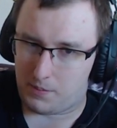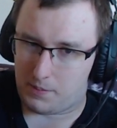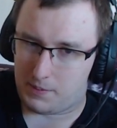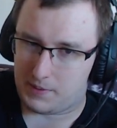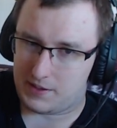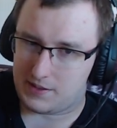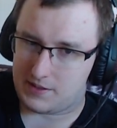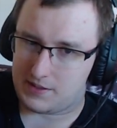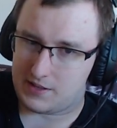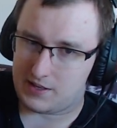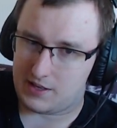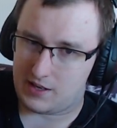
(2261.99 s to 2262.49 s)

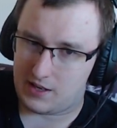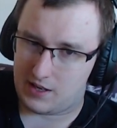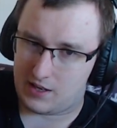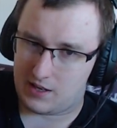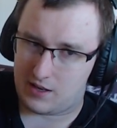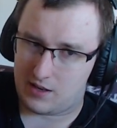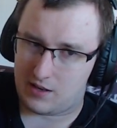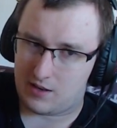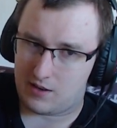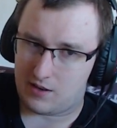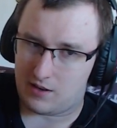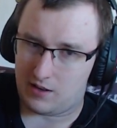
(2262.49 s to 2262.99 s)
PC,
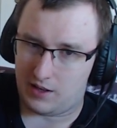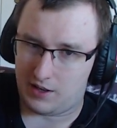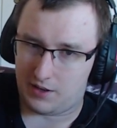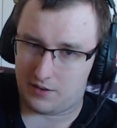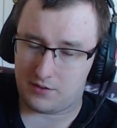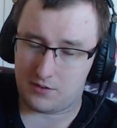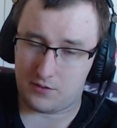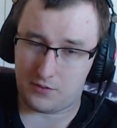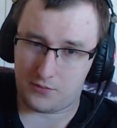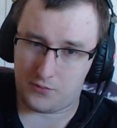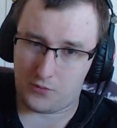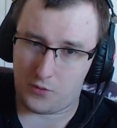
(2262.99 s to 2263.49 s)
like
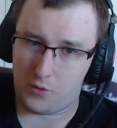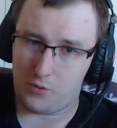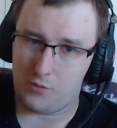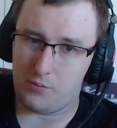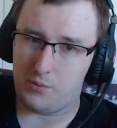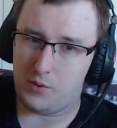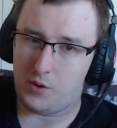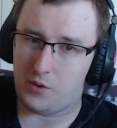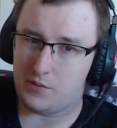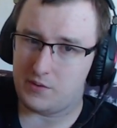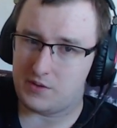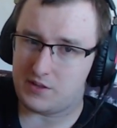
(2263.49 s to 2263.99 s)
the full
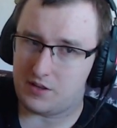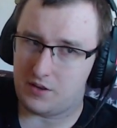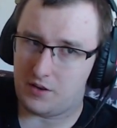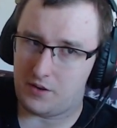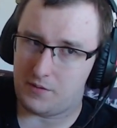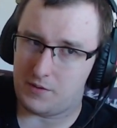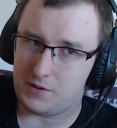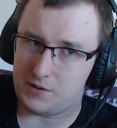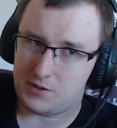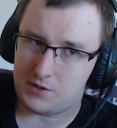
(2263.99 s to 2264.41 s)
blown server.